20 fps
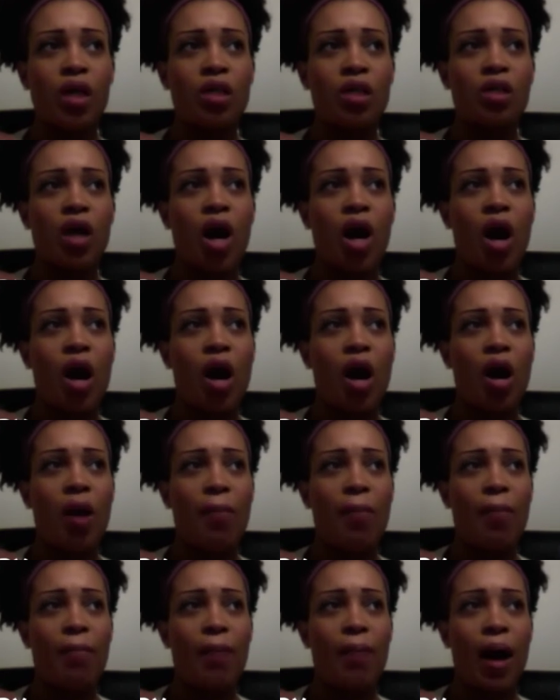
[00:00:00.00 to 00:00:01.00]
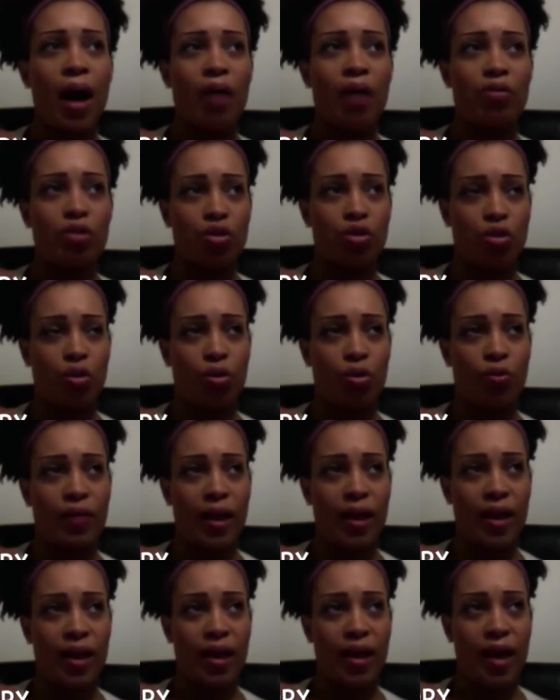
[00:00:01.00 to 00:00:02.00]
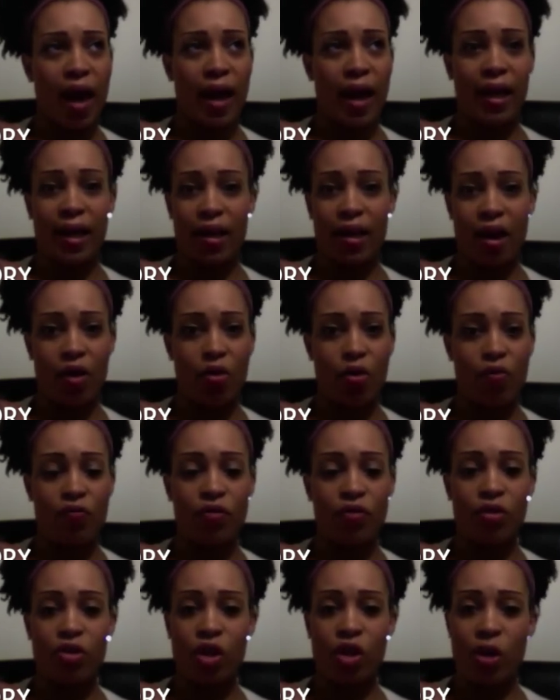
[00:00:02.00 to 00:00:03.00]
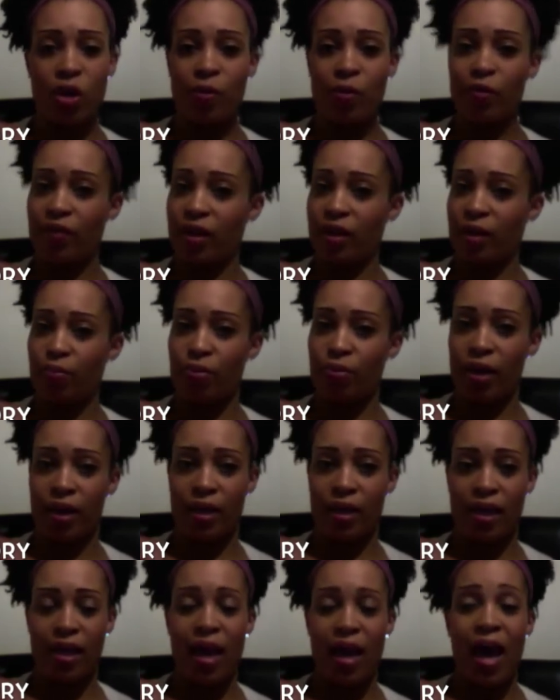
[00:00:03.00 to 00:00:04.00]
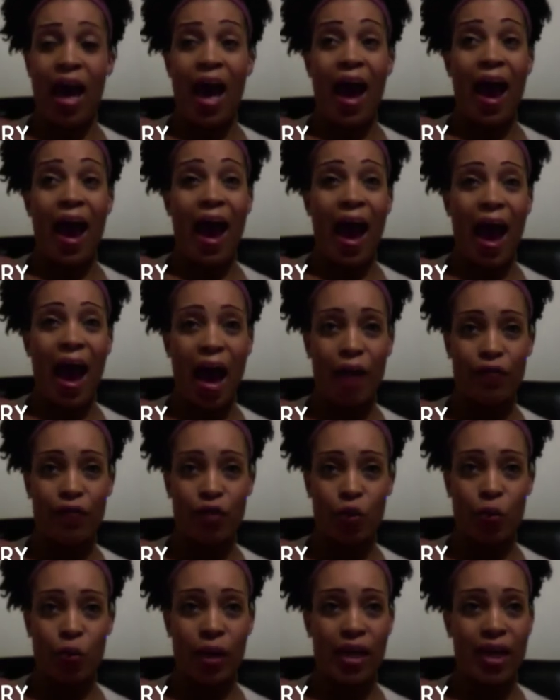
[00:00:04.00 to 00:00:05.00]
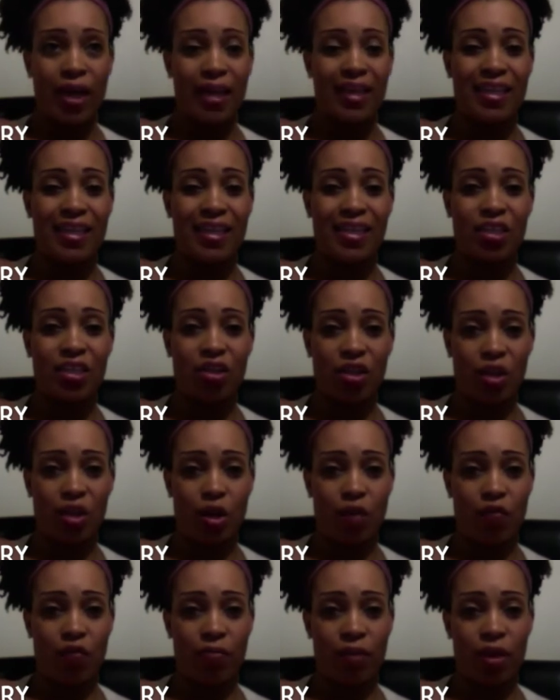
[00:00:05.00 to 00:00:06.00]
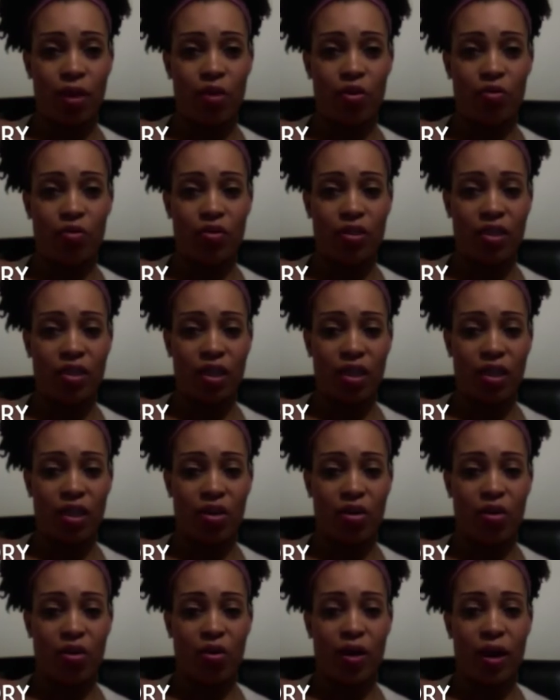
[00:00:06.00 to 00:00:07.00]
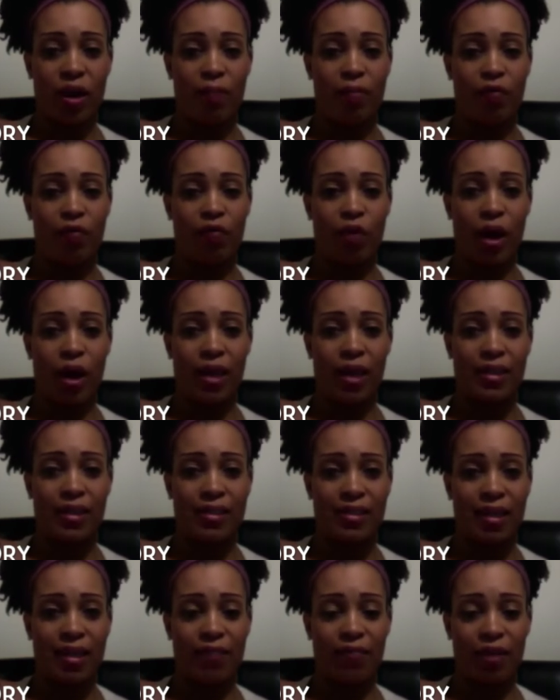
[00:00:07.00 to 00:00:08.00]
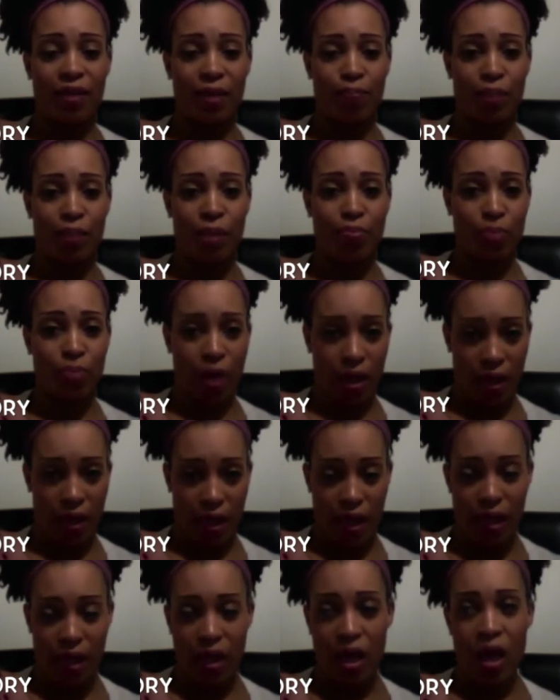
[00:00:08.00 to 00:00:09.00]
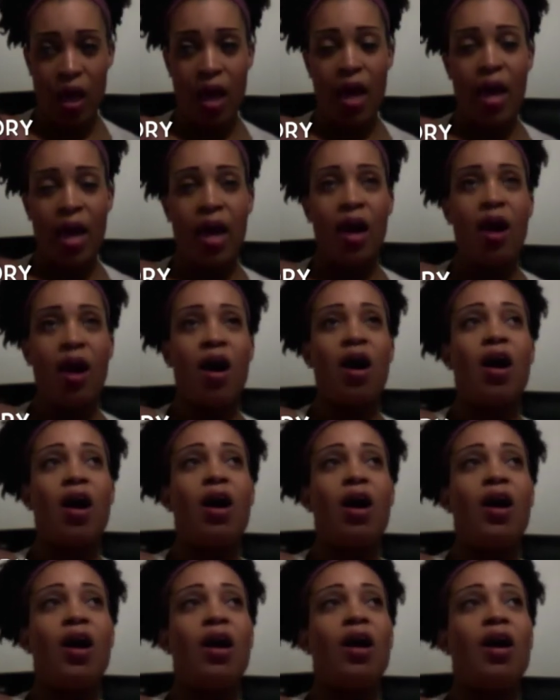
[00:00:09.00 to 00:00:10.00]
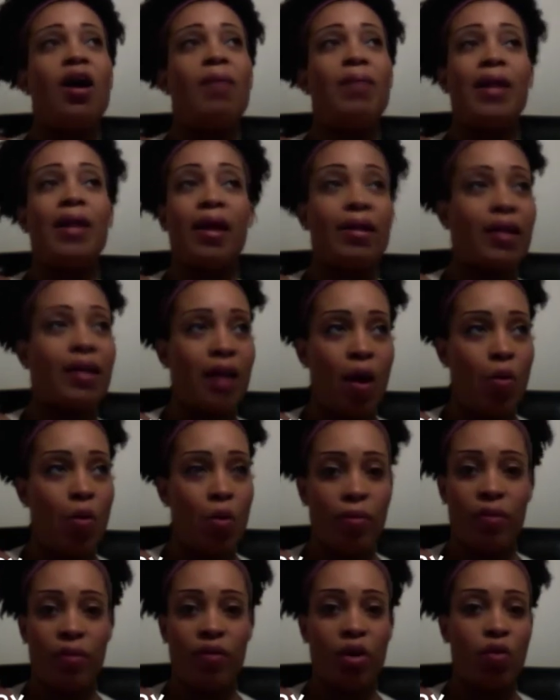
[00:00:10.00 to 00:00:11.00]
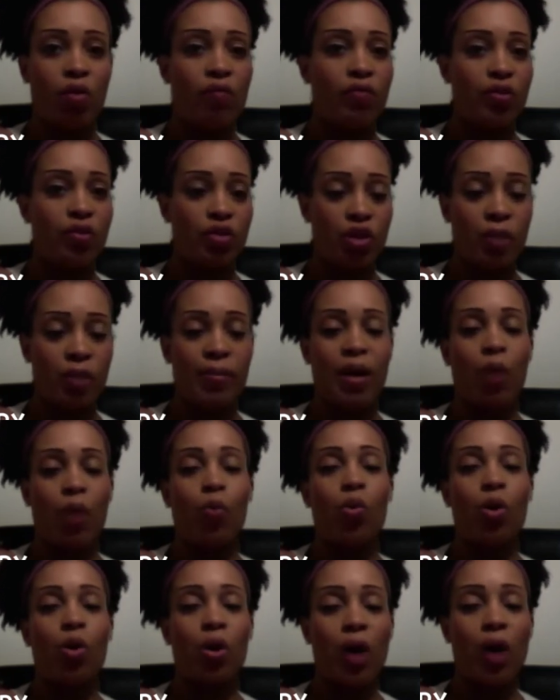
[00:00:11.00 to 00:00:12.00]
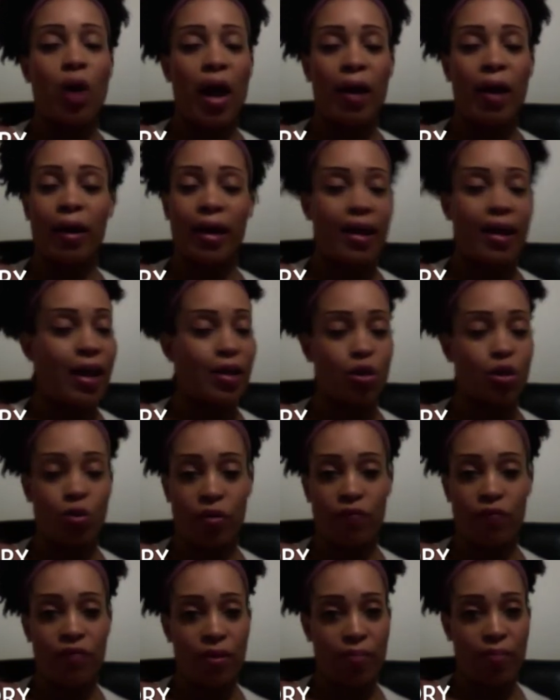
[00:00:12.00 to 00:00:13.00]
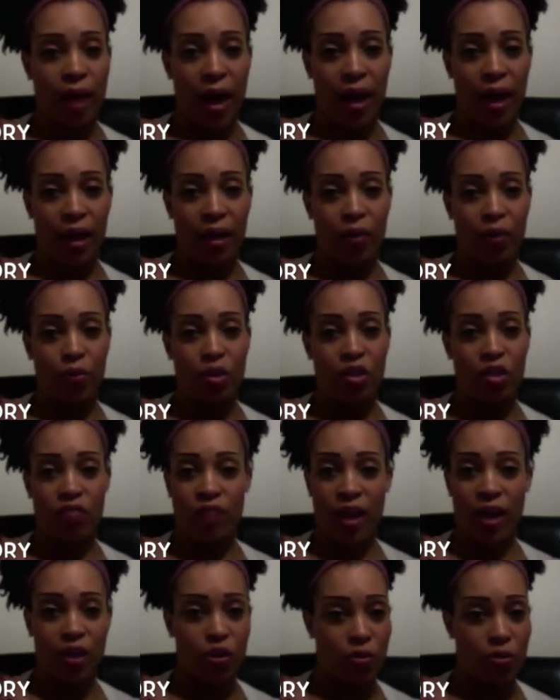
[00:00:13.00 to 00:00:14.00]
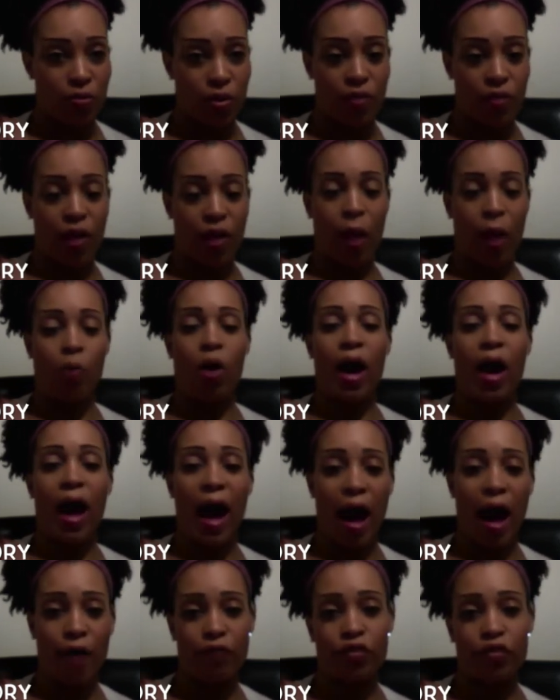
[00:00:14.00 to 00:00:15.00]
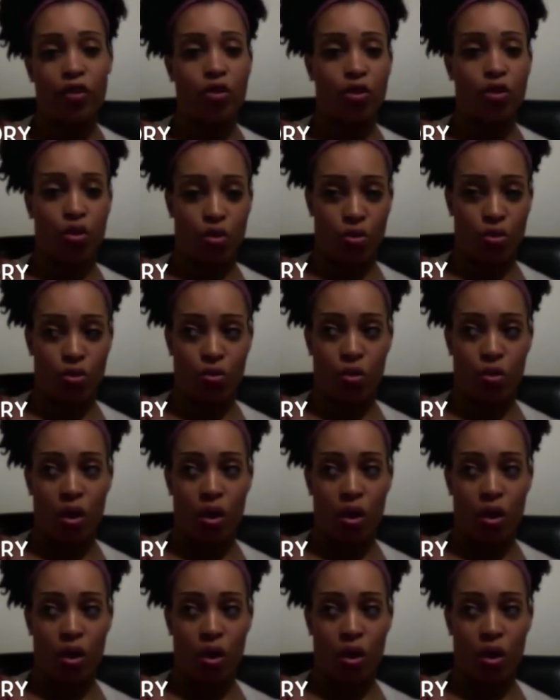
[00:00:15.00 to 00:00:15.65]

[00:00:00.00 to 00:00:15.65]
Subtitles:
I was told that I cannot go full term if I get pregnant. I have to wait at least a year for my uterus to heal and before I can safely be pregnant. Then I won't be able to go full term, and I cannot do a VBAC, which is vaginal birth. I will have to do